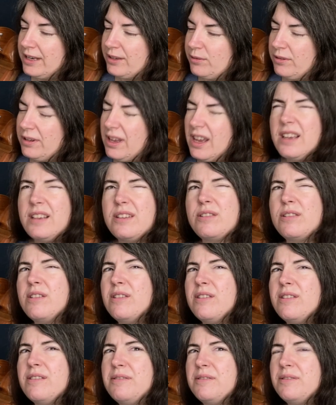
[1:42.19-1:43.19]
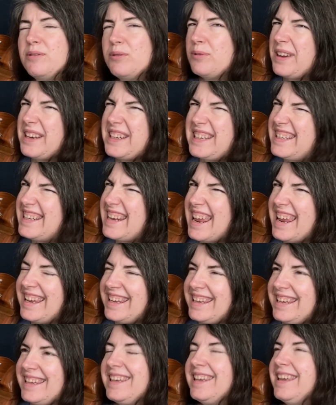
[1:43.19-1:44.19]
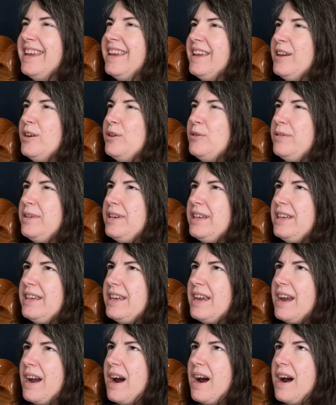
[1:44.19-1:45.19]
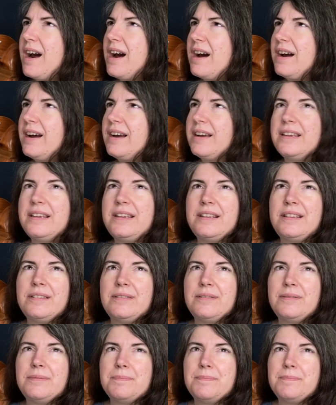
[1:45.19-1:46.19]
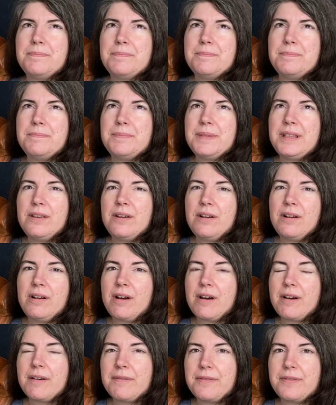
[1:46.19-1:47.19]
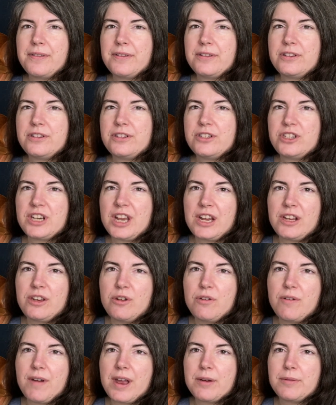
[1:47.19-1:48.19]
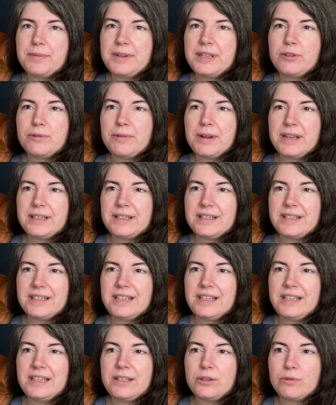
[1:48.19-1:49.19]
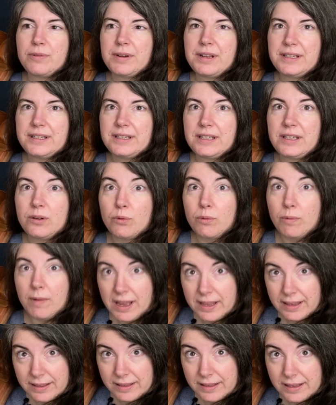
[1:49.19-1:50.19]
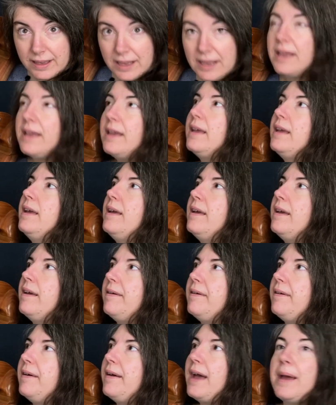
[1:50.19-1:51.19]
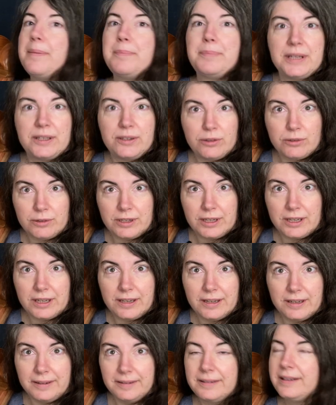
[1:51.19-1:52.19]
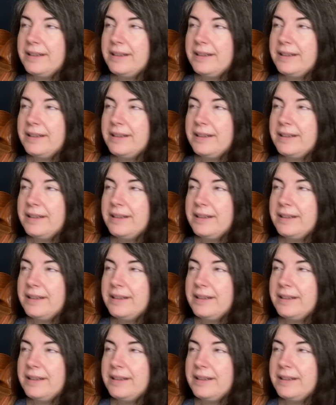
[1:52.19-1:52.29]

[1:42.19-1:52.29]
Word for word: Today is a rainy day. We are in middle of the January 2021. Uh, Happy New Year.